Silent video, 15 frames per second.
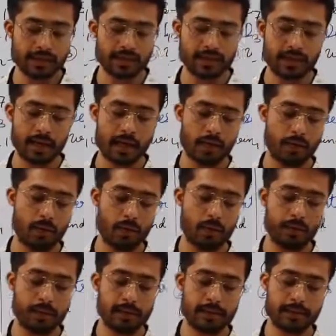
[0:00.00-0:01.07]
are
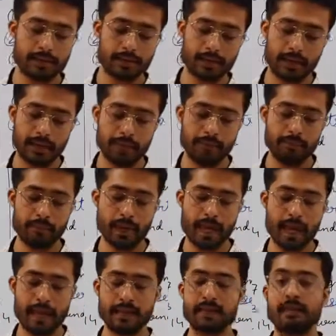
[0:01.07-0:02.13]
always the same
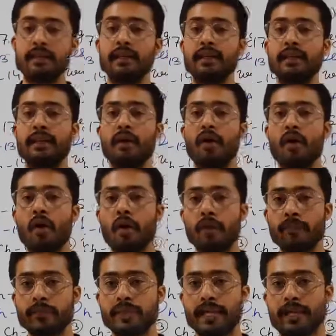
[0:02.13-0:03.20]
as the
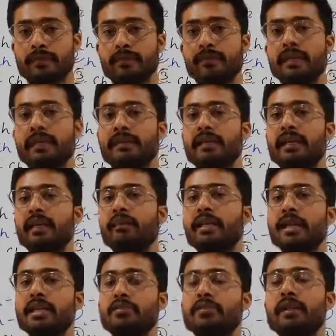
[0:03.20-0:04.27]
objects, means the
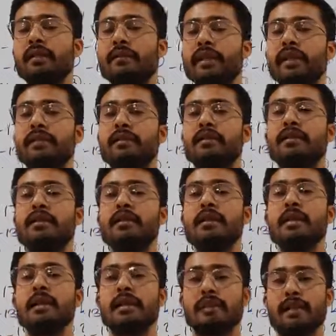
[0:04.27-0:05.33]
image will be the
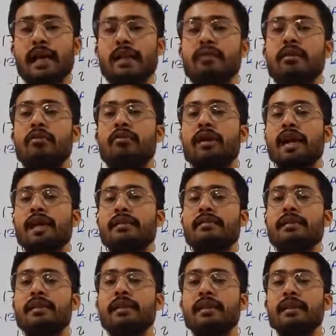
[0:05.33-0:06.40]
size of as
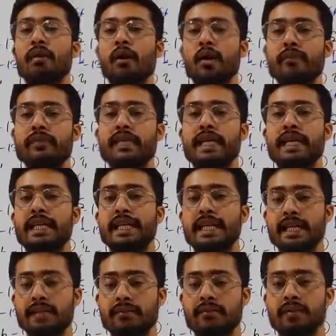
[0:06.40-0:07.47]
the object
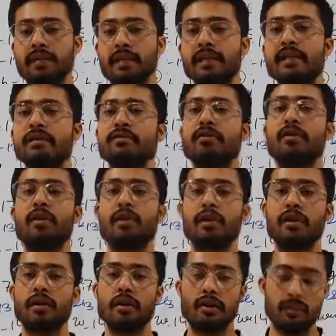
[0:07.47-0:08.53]
is. Yes
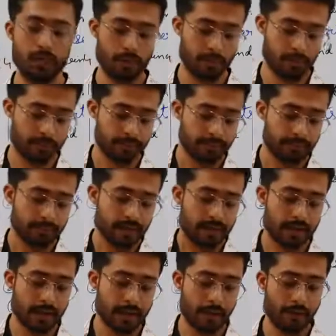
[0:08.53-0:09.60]
or no?
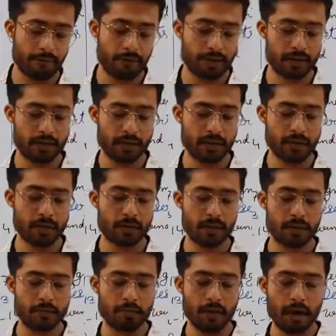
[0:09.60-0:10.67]
Then after, thermal
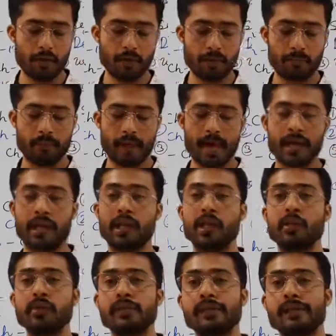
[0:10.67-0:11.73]
power plant
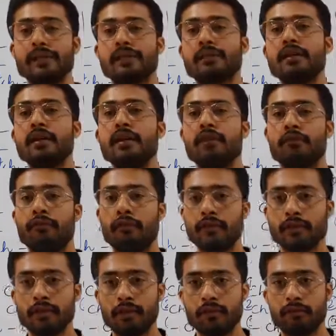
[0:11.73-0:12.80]
uses
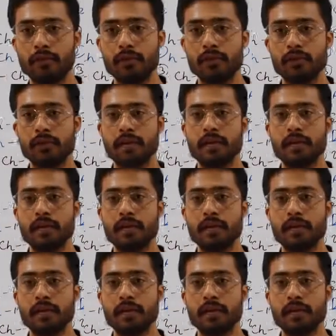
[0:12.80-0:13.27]
fossil fuels.